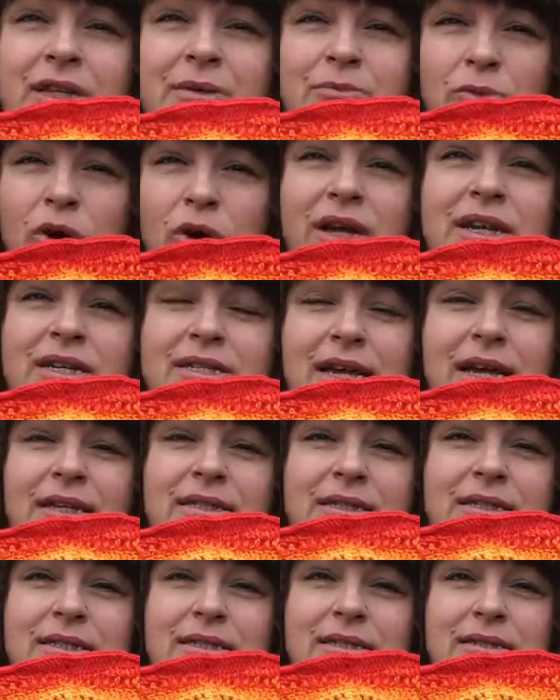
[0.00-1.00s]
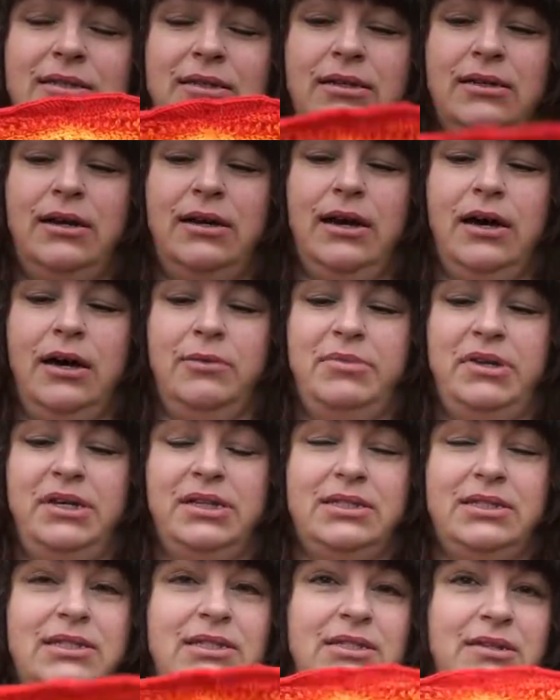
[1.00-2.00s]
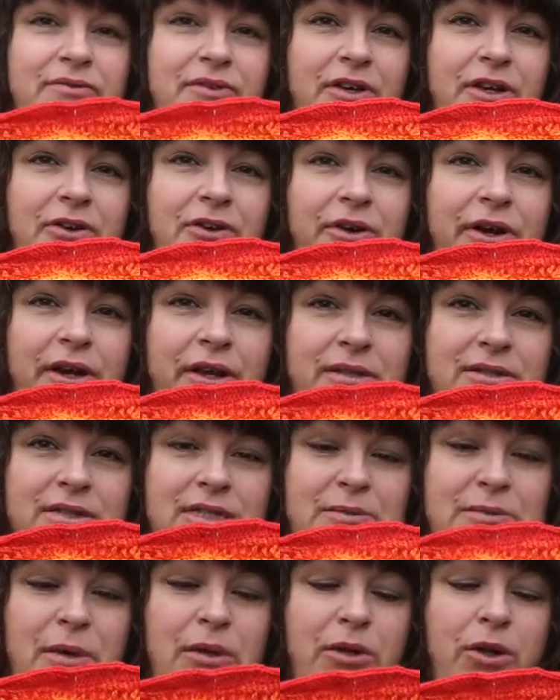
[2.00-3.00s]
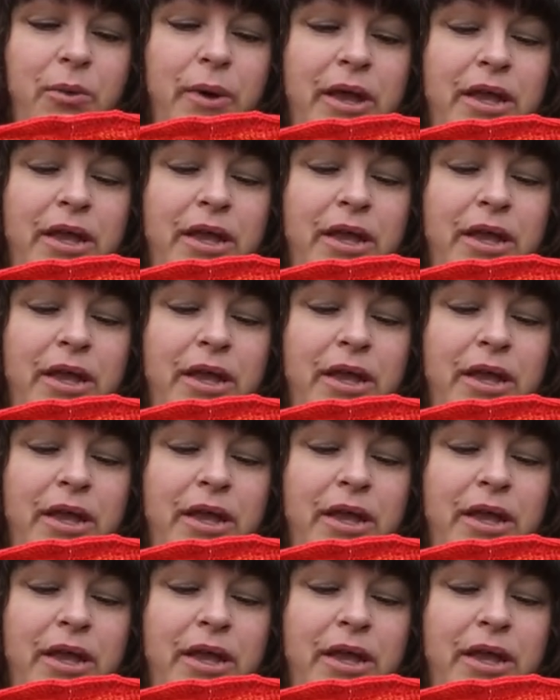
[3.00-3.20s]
more condensed because it's the fingering. It's a smaller weight